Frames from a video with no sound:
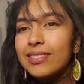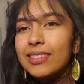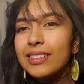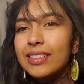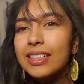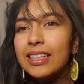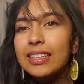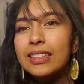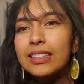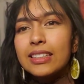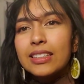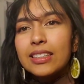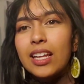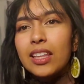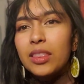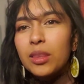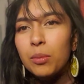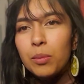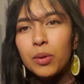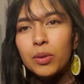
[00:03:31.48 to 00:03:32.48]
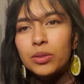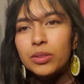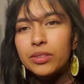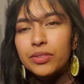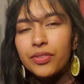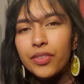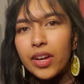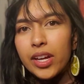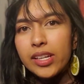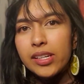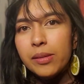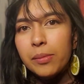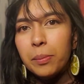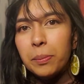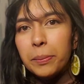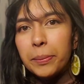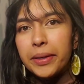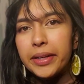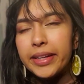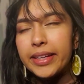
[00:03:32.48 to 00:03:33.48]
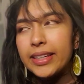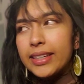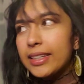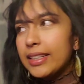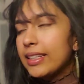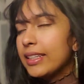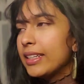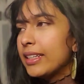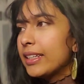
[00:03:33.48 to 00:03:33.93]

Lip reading: It's not the most fun, but